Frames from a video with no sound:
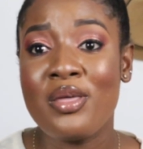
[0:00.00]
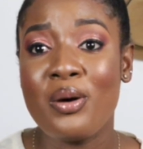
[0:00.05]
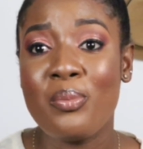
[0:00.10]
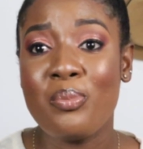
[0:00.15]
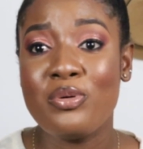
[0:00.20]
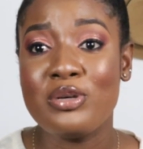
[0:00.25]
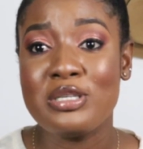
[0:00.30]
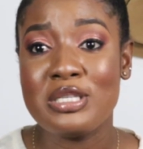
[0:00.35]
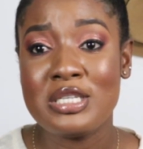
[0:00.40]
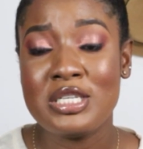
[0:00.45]
a
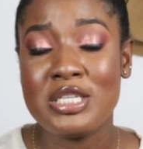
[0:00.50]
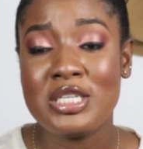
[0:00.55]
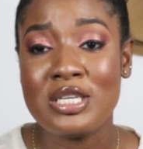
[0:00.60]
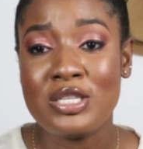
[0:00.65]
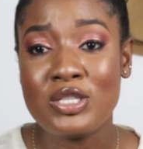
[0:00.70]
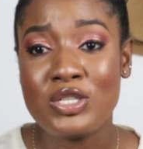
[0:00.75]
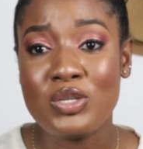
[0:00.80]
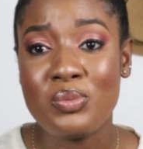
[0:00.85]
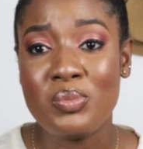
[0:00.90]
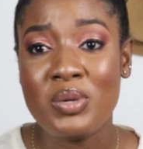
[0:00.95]

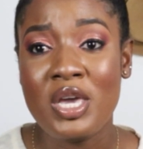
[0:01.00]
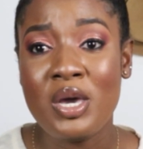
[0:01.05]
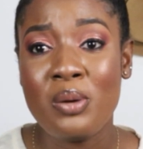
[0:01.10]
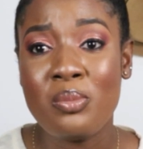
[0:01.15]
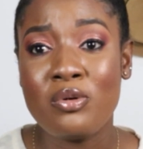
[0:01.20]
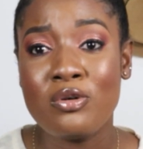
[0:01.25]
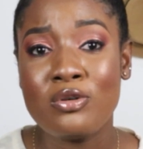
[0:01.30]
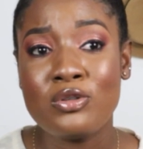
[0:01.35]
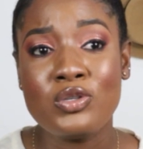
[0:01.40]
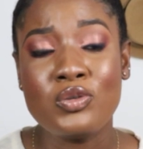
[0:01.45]
position to be
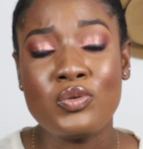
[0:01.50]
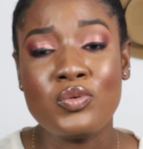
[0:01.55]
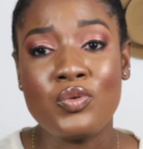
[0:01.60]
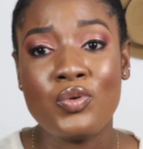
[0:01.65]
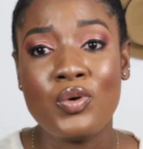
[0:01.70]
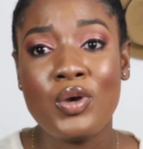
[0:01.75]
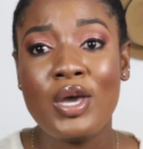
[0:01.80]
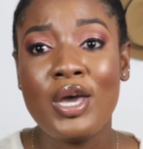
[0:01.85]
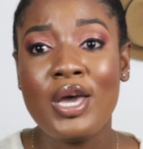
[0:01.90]
able to